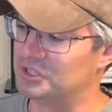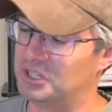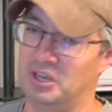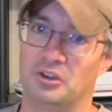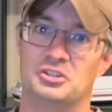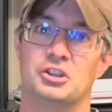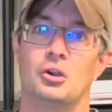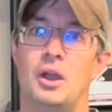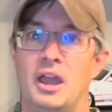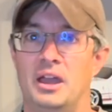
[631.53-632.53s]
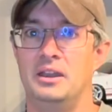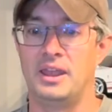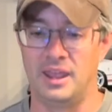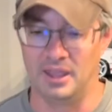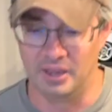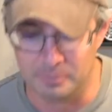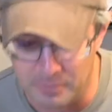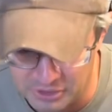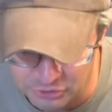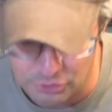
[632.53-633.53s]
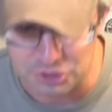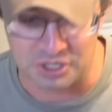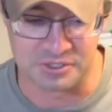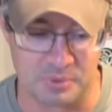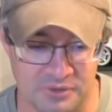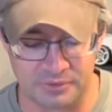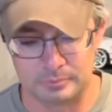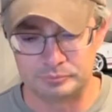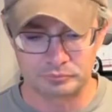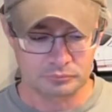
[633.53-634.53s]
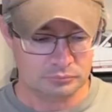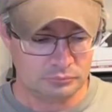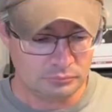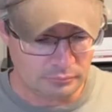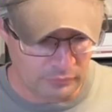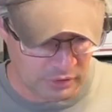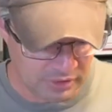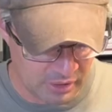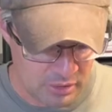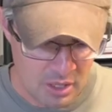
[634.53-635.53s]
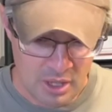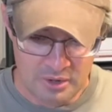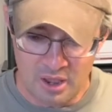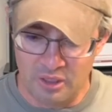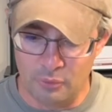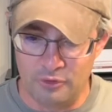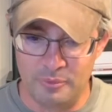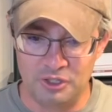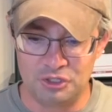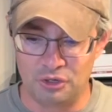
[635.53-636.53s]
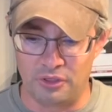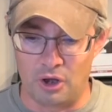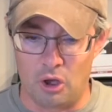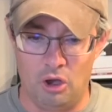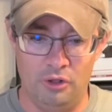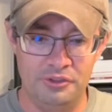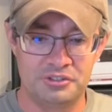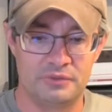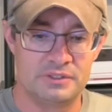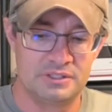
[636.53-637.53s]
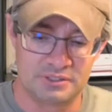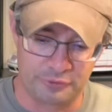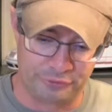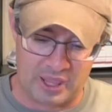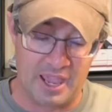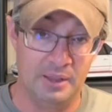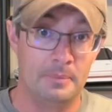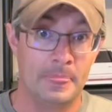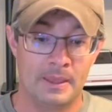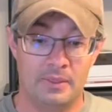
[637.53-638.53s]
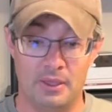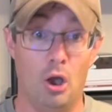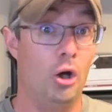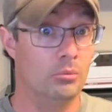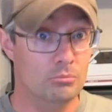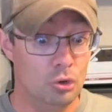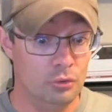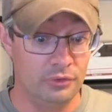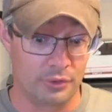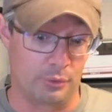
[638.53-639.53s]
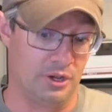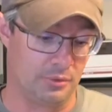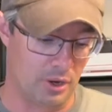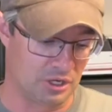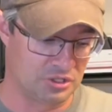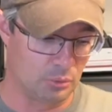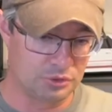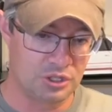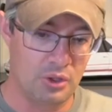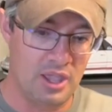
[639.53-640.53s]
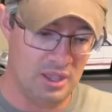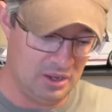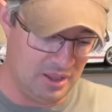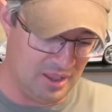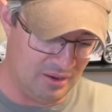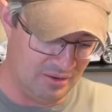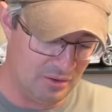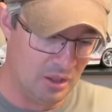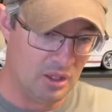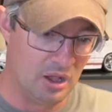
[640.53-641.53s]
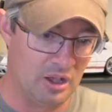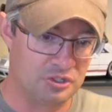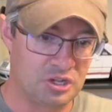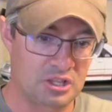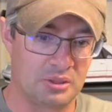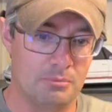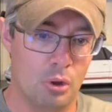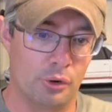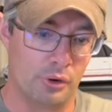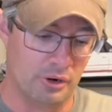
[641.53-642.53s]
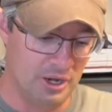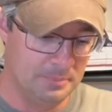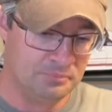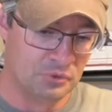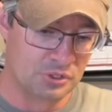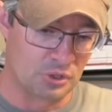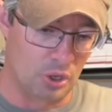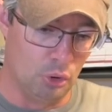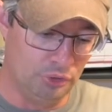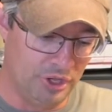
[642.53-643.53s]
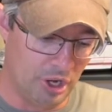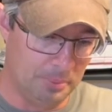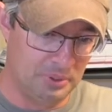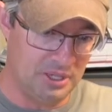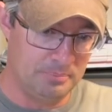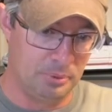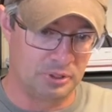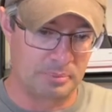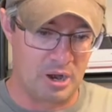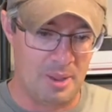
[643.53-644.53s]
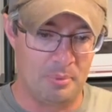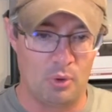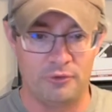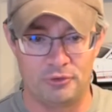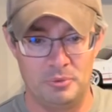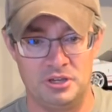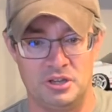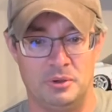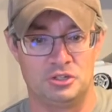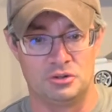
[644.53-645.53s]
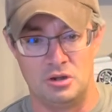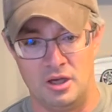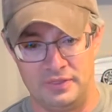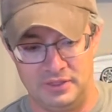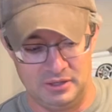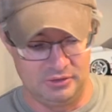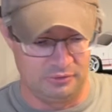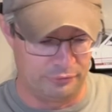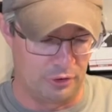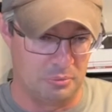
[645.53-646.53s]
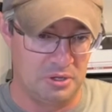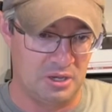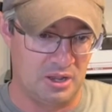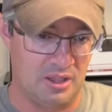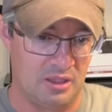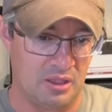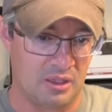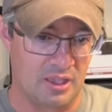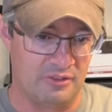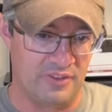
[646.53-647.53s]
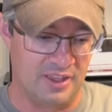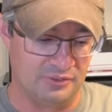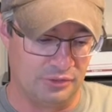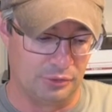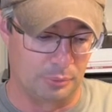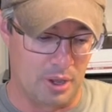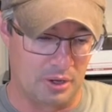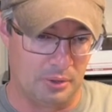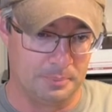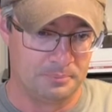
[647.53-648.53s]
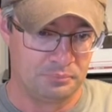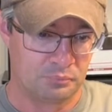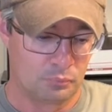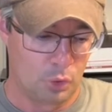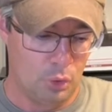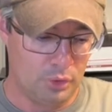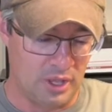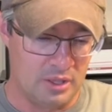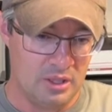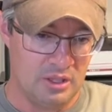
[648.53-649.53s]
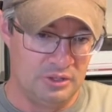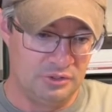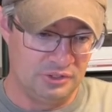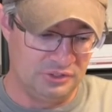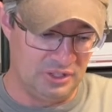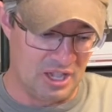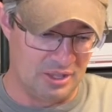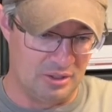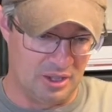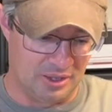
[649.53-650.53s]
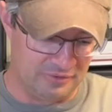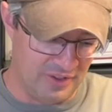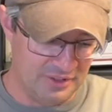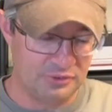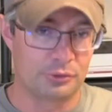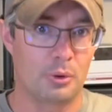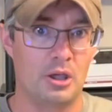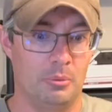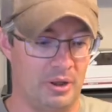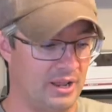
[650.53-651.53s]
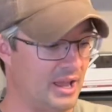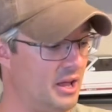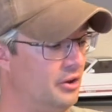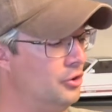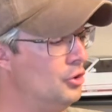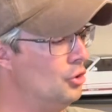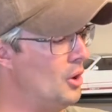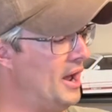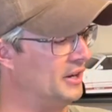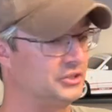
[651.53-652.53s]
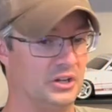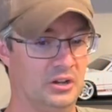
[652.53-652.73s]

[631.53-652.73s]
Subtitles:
here to go ahead and make your adjustments. Okay, now that we've made sure that all the surfaces are flat, they all move in the right direction, let's go ahead and check the motor, all right? So I hold the airplane, put the prop away from me, and make sure nothing is in front of me, and I advance the throttle. Okay, as you can see, I advanced the throttle, but I got no action here,